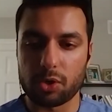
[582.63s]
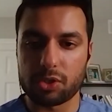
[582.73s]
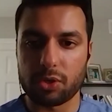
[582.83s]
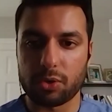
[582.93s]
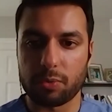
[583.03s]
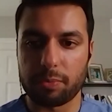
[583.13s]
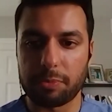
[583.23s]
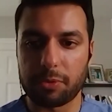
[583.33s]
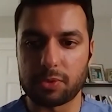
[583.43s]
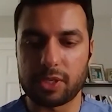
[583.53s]
So
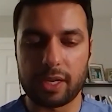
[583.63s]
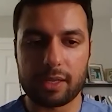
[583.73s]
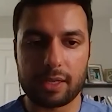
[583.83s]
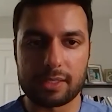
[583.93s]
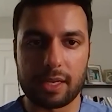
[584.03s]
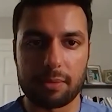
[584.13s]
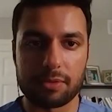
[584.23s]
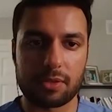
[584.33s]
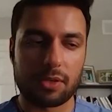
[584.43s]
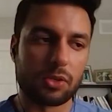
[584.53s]
people who take exams
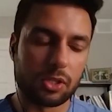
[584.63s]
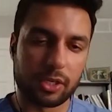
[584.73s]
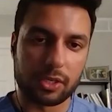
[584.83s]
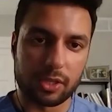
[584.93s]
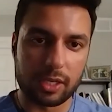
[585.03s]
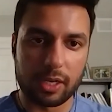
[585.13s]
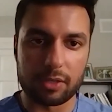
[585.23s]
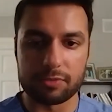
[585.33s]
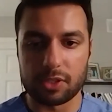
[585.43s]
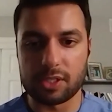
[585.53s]
earlier in the year
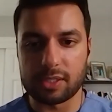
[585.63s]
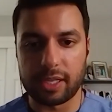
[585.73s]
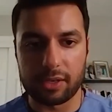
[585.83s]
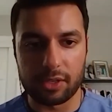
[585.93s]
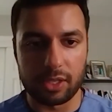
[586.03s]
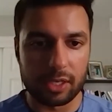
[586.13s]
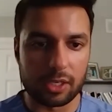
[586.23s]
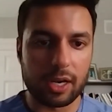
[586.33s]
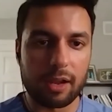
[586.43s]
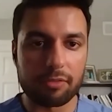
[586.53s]
versus later in the year
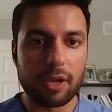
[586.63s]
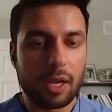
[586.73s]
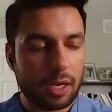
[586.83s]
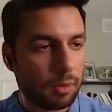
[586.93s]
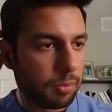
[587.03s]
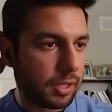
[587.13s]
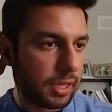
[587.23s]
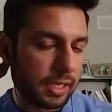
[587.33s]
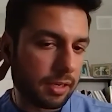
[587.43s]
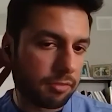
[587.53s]
have
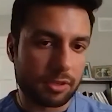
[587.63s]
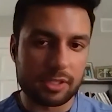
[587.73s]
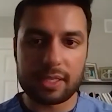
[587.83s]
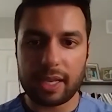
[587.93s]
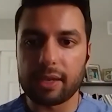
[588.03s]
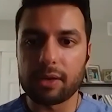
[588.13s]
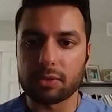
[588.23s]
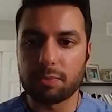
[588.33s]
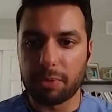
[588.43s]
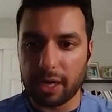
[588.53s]
completely different scales.
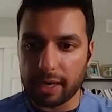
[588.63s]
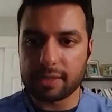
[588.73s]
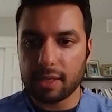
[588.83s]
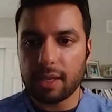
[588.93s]
But